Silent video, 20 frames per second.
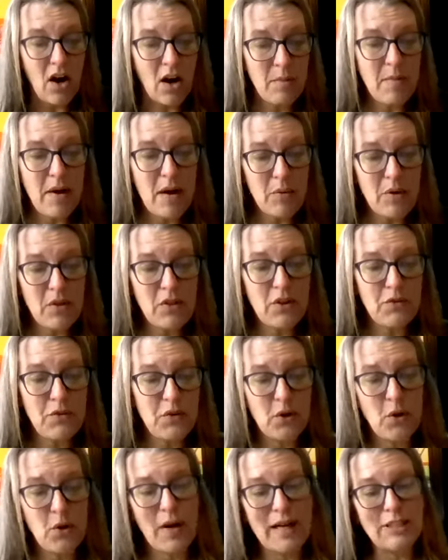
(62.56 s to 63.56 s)
are met with a
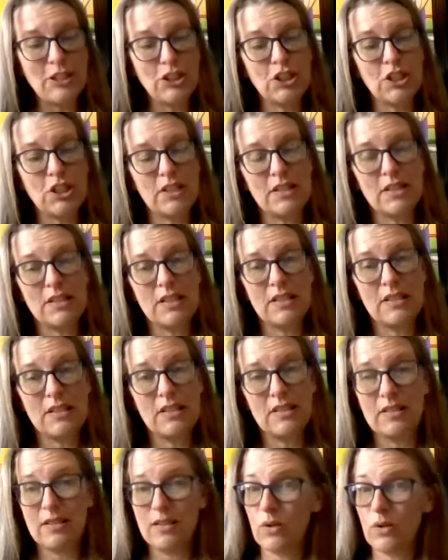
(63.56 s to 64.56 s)
few questions.
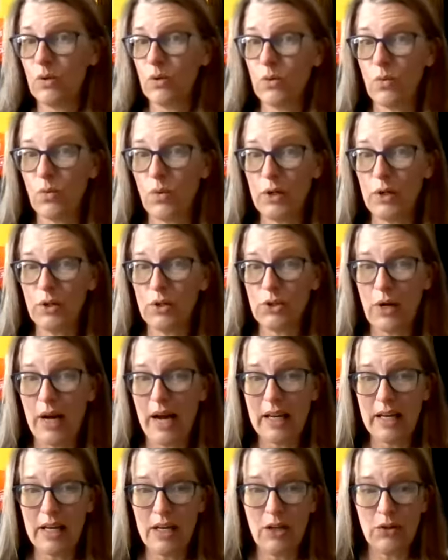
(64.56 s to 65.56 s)
Were you
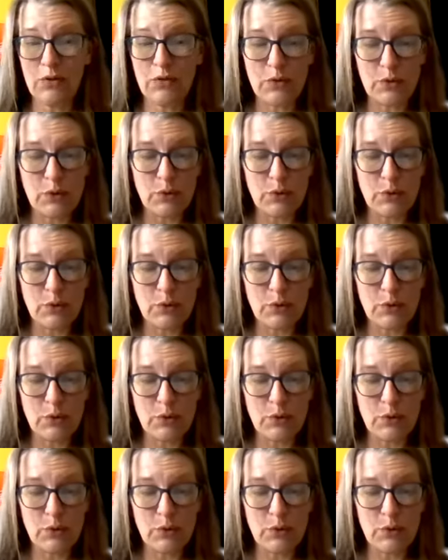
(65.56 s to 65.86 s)
tracking your